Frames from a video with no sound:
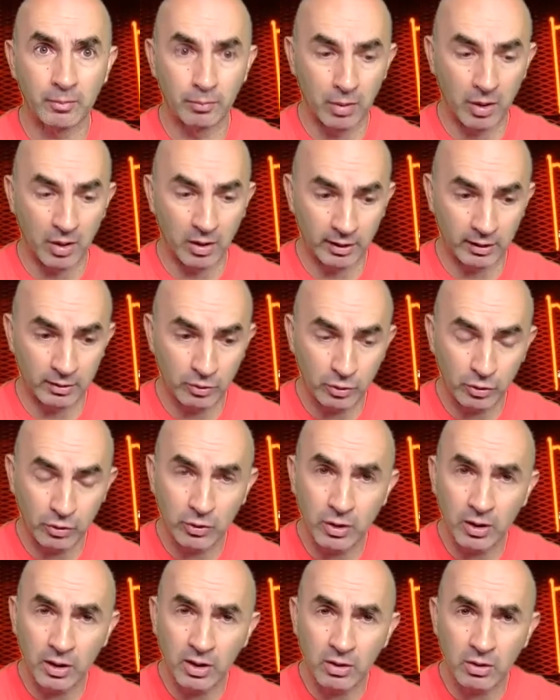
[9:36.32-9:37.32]
by
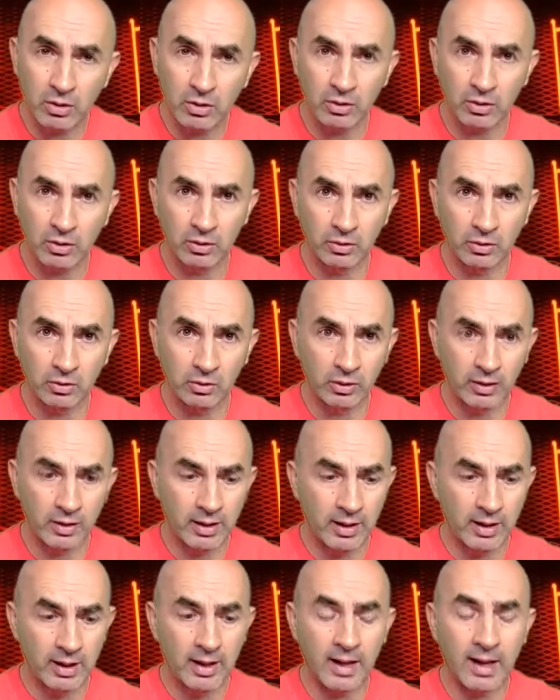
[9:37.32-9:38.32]
taking you
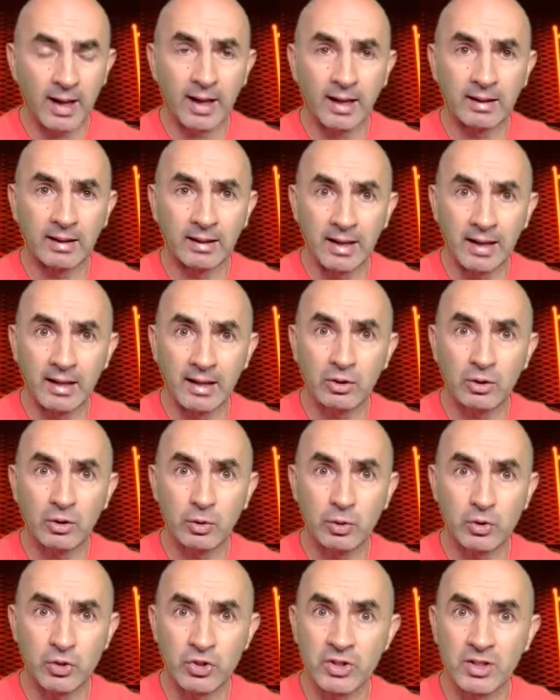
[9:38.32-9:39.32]
and let
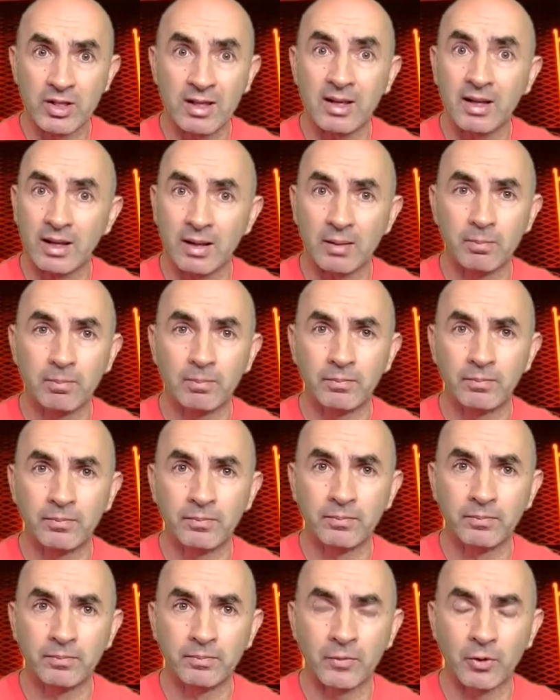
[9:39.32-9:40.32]
you see him.
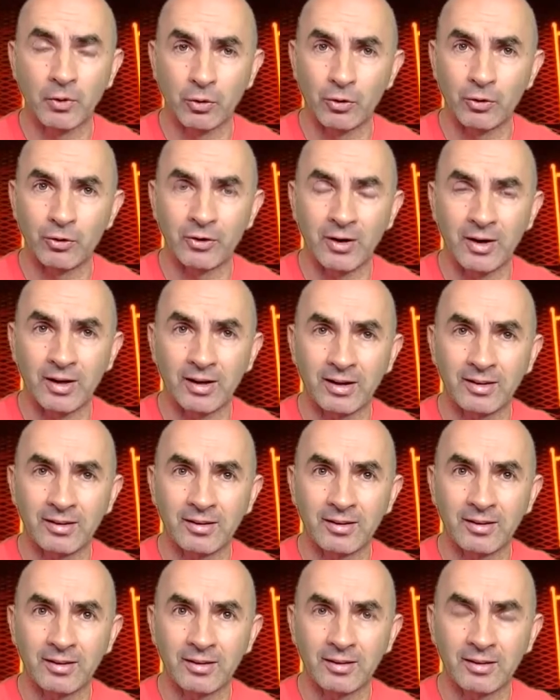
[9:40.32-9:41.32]
All right.
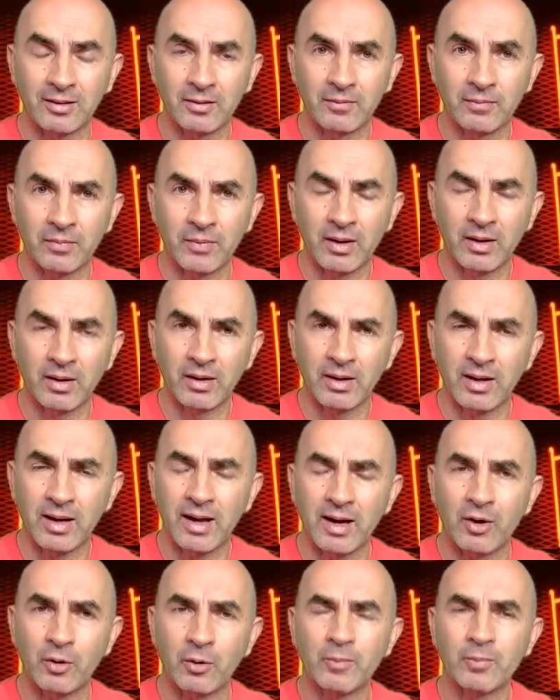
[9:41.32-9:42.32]

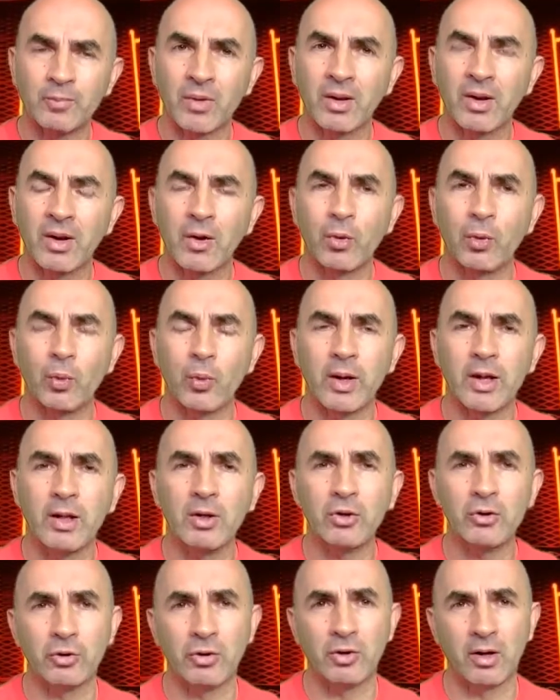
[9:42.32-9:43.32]
Now, when
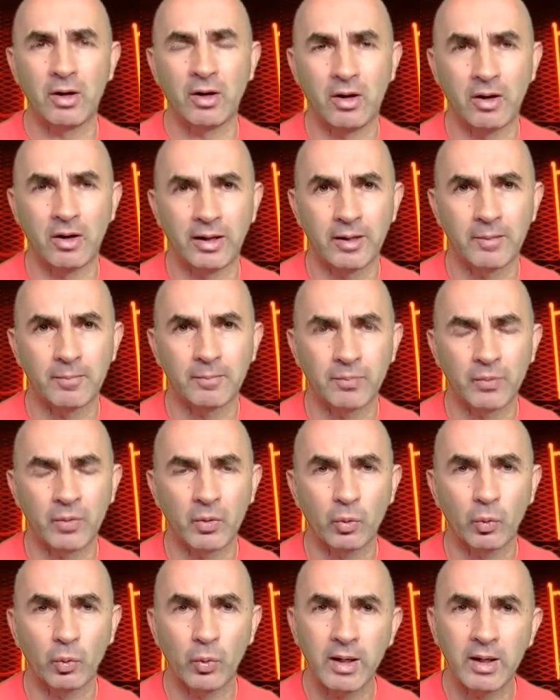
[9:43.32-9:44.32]
you die,
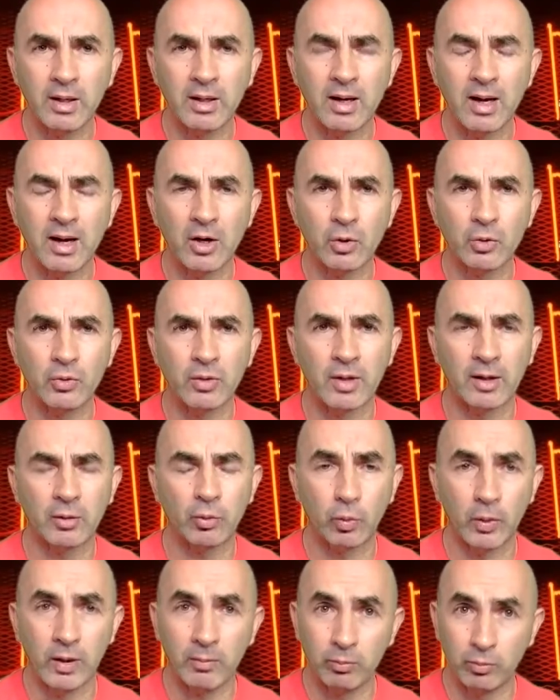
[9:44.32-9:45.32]
we know that
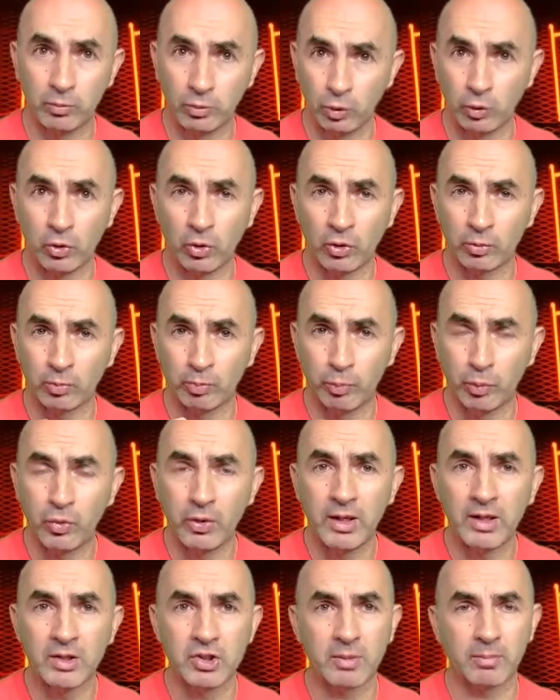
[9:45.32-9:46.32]
we do not
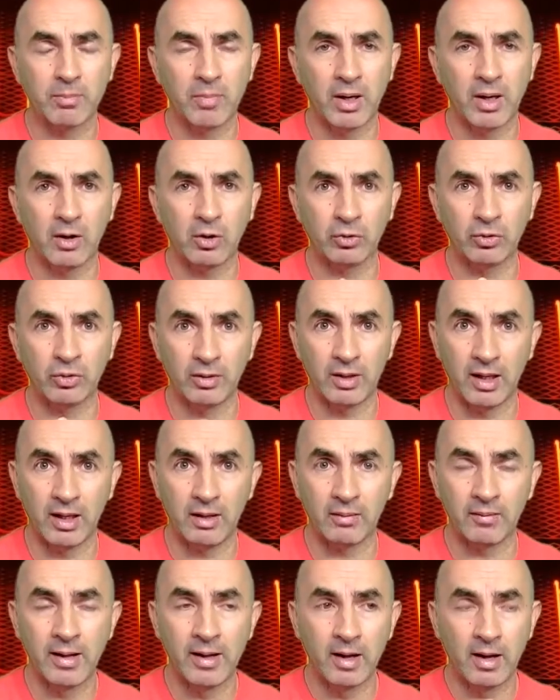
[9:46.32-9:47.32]
preach about
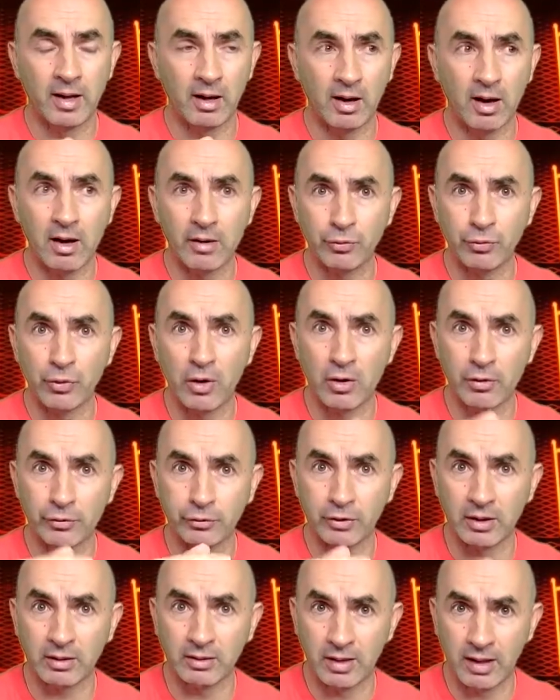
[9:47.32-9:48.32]
death, life
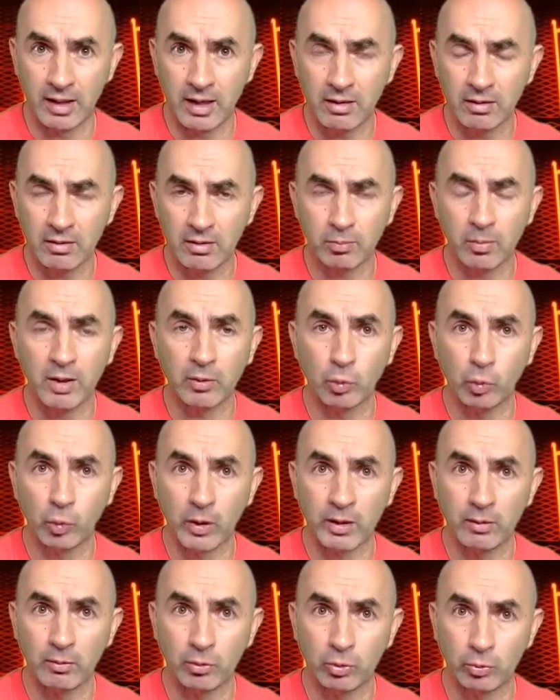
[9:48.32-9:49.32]
after death, but
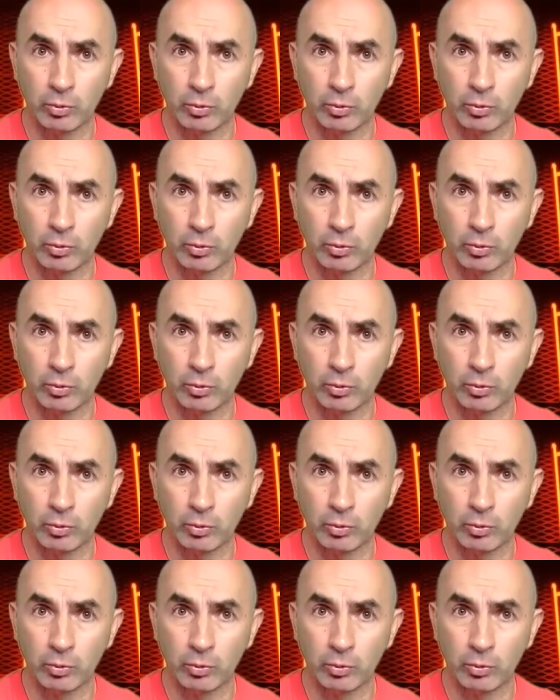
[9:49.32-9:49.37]
we